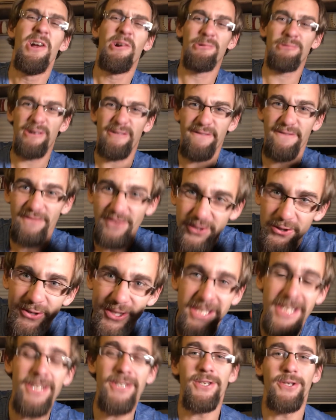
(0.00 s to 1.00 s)

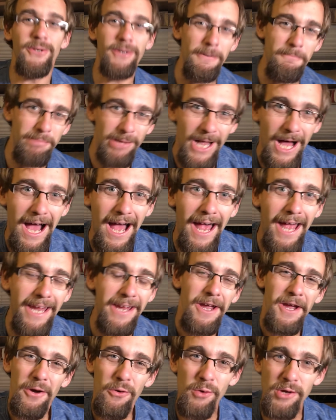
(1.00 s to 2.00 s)
refusing to
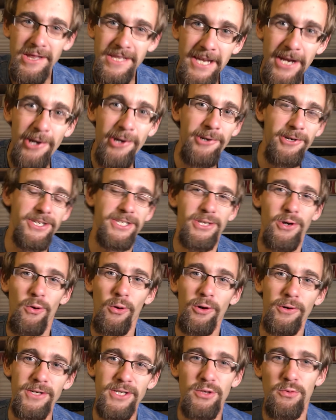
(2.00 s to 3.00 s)
comply with terrorist
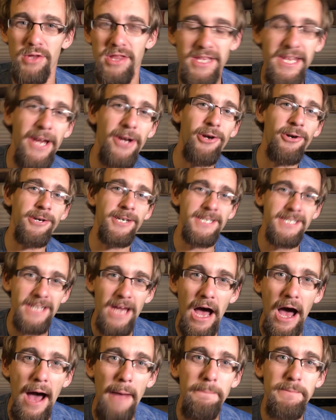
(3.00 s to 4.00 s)
courts, with terrorist
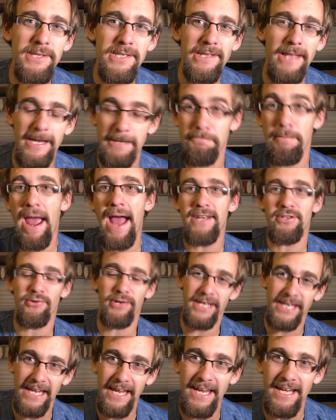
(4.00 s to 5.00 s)
cops like
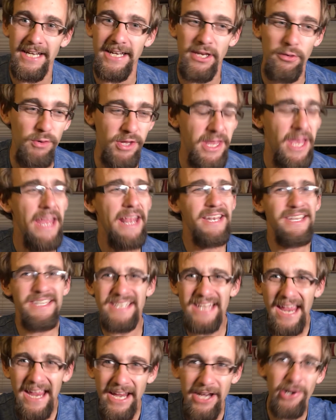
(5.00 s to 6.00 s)
Patrick Kennedy, with
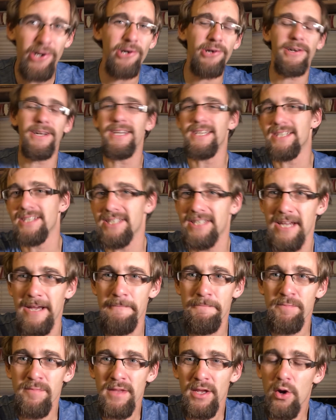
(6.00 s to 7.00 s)
terrorist
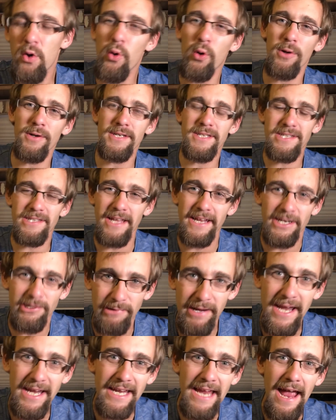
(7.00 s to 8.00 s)
courts like
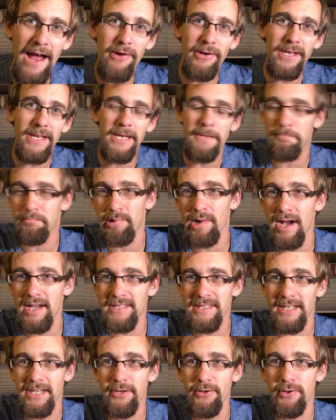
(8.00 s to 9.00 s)
Grant County and
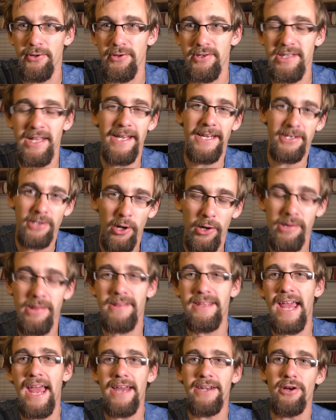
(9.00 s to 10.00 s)
prosecutors like
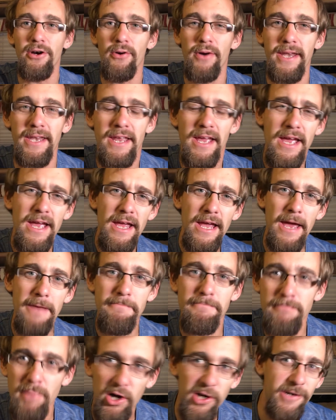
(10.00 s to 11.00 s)
Garth Dano and
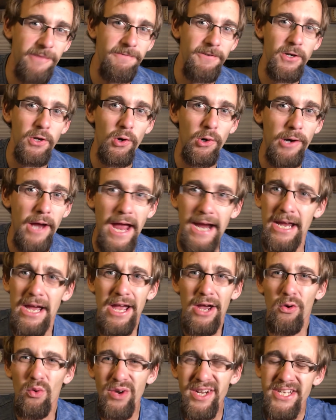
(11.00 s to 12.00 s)
Mark Fedorak.
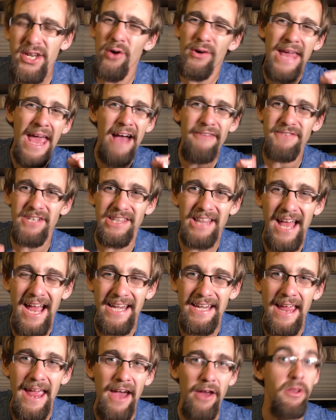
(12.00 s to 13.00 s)
We don't have to
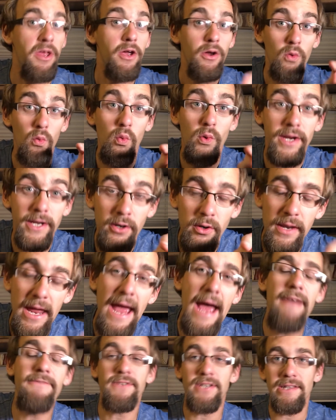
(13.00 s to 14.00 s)
lie down. We don't
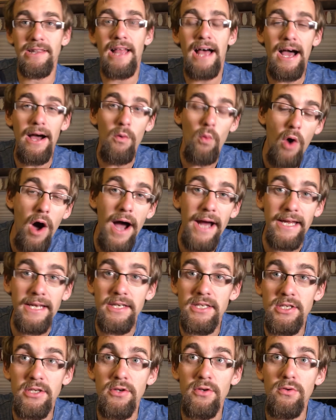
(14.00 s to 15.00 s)
have to walk
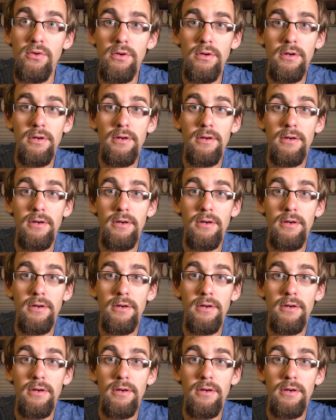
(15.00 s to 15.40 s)
into